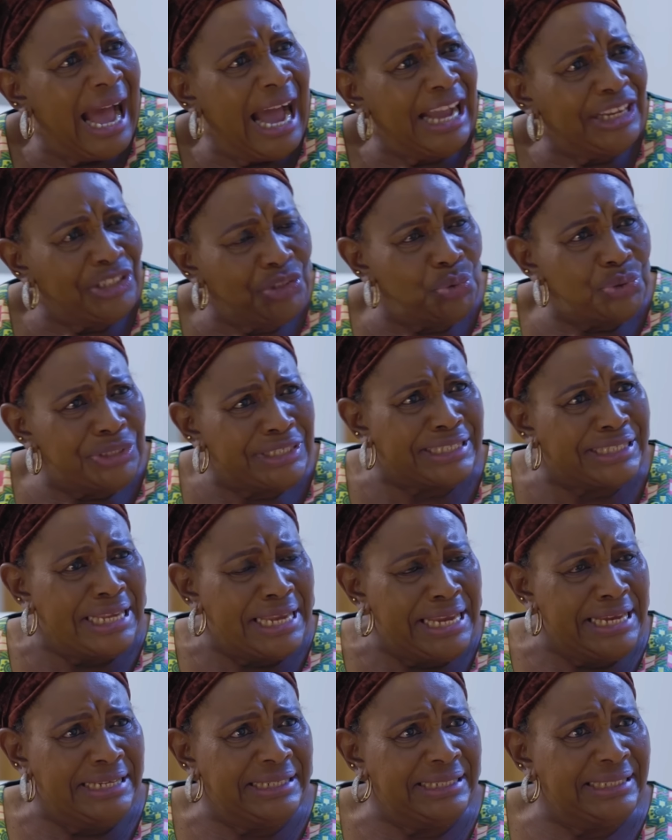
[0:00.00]
are you
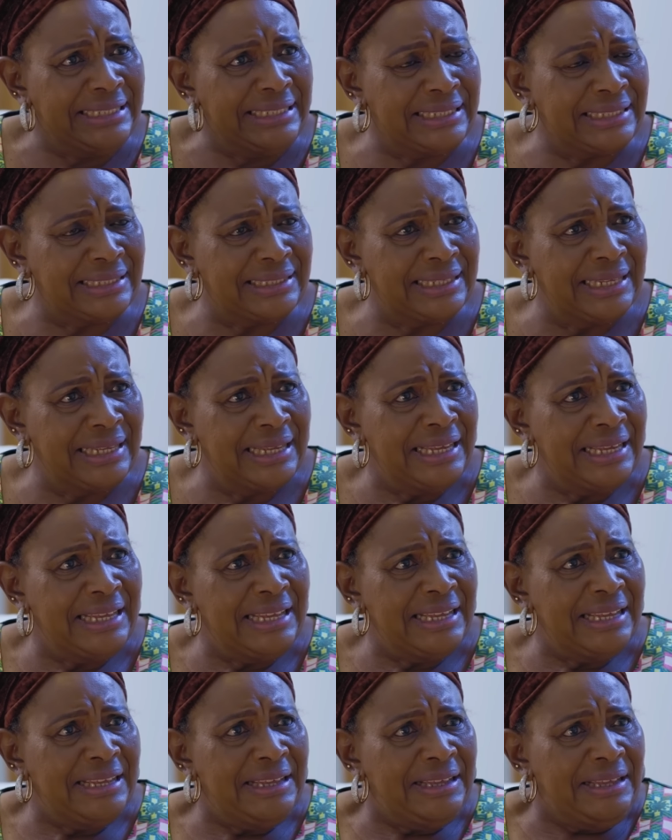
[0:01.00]
saying
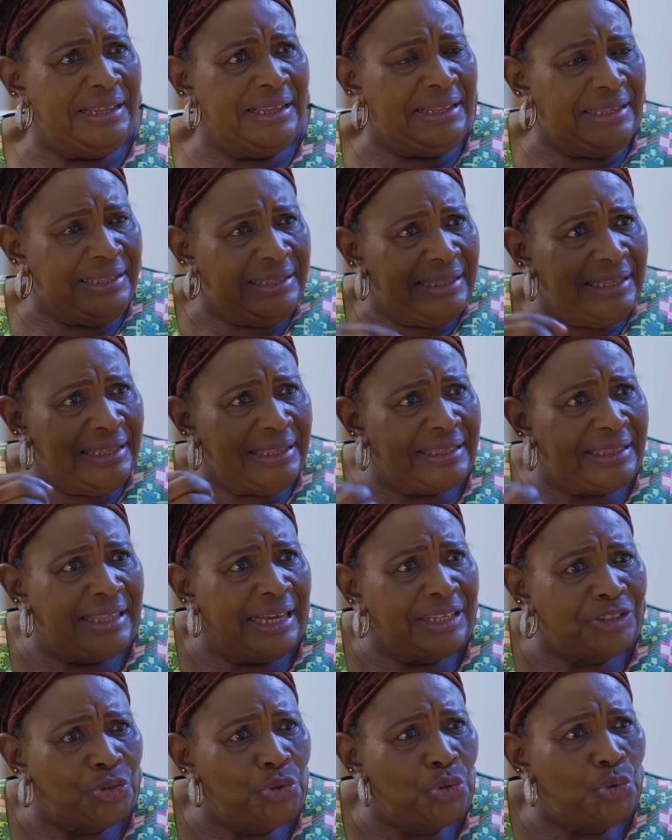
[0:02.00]

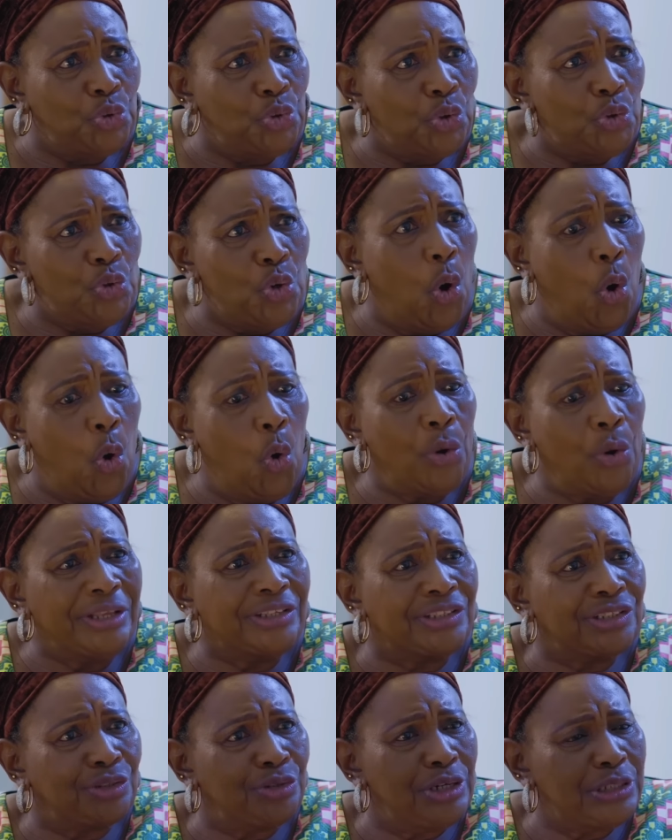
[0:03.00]
that you don't know who
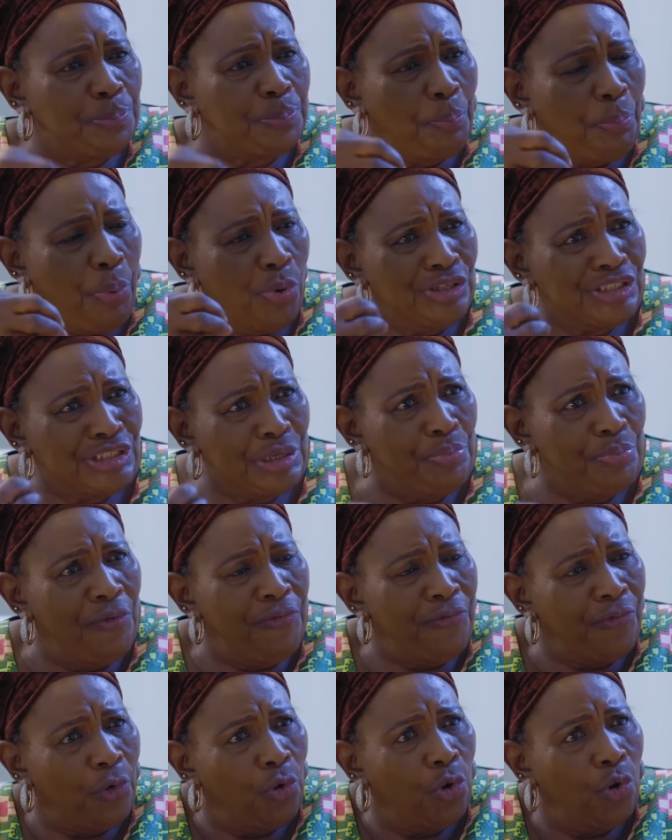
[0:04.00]
is responsible
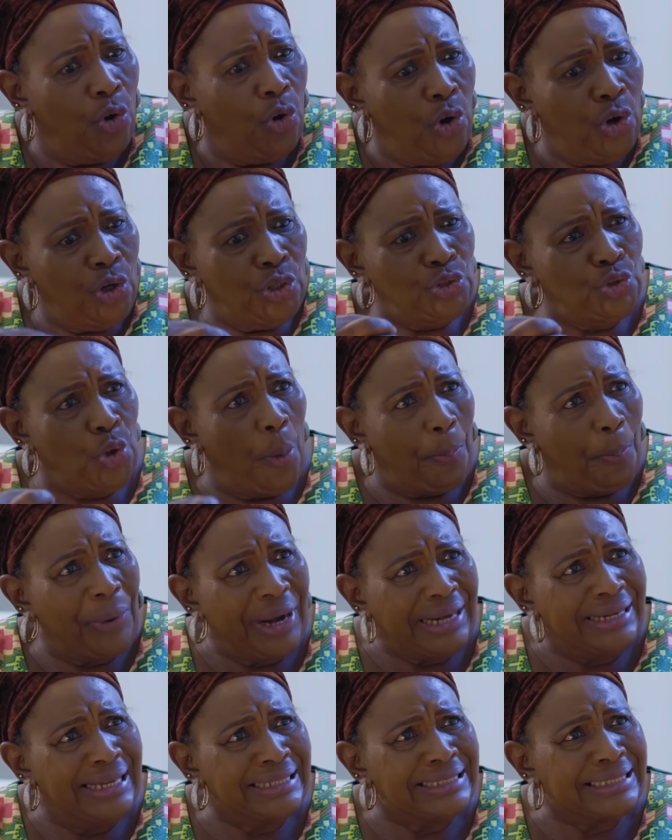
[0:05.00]
for your
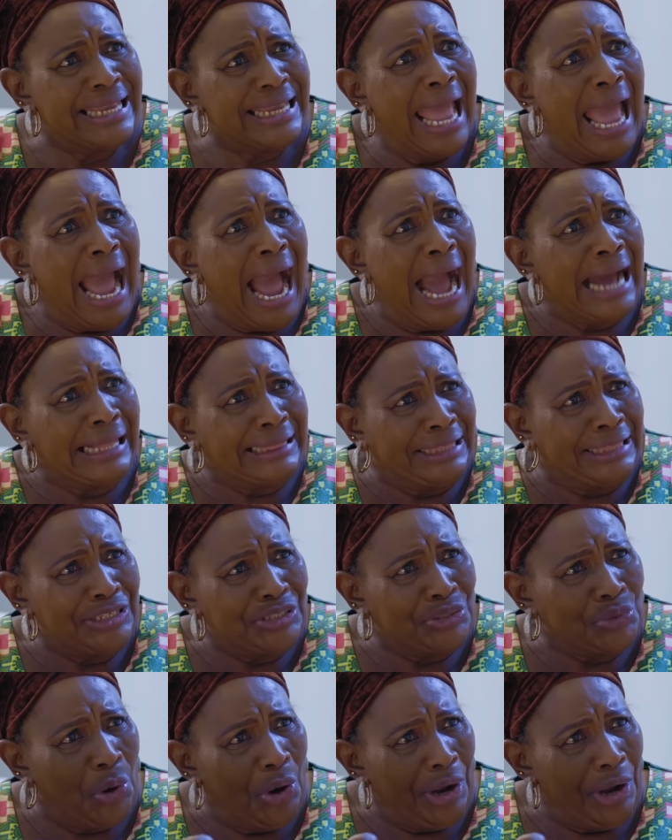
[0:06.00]
pregnancy at this